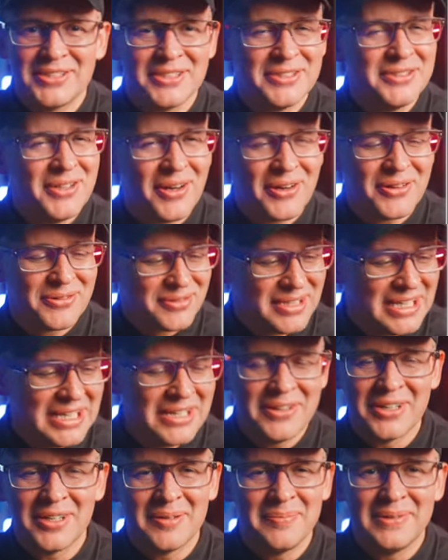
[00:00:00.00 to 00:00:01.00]
You're not really
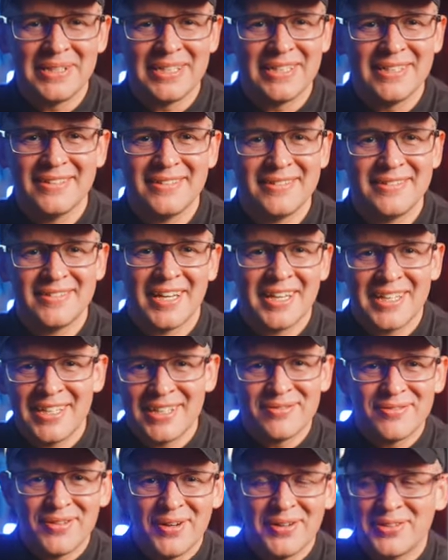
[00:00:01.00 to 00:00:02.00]
gonna be taking
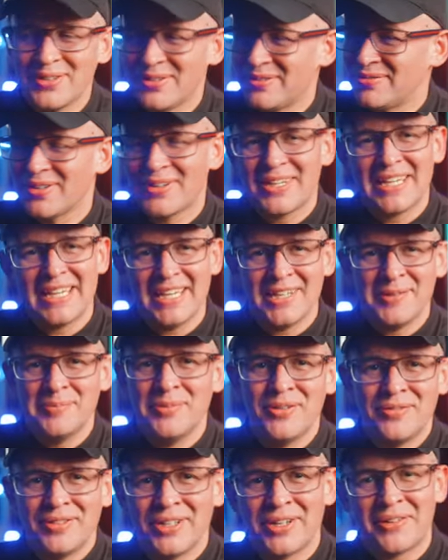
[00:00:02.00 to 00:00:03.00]
a photo of your kid
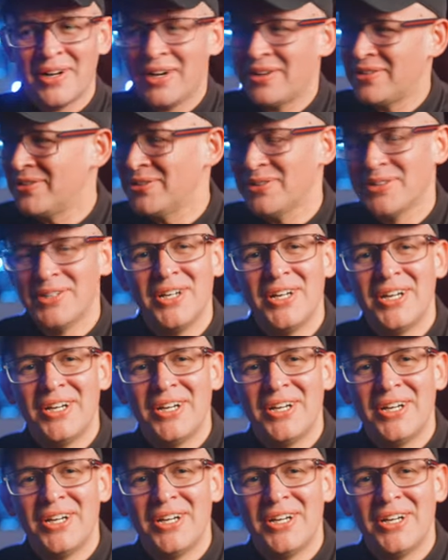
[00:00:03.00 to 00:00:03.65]
moving around or